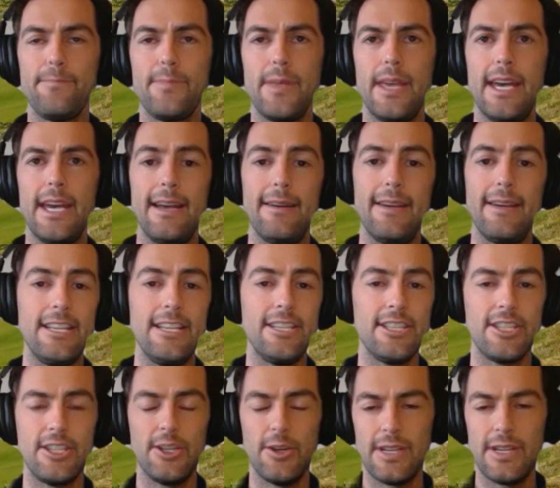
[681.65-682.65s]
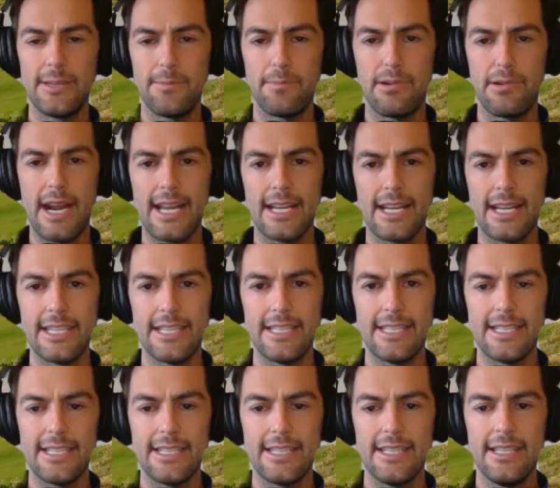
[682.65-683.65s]
and just doing some
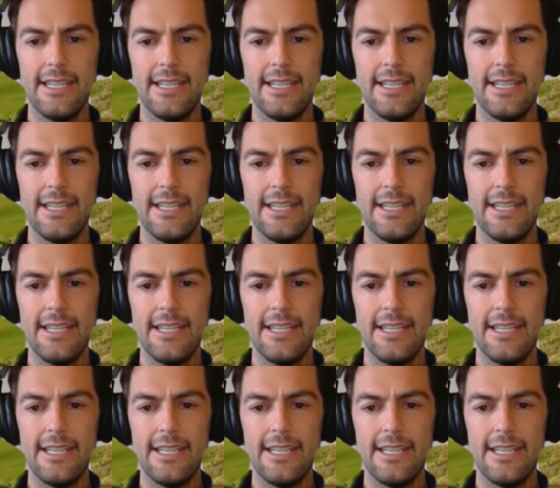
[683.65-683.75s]
practice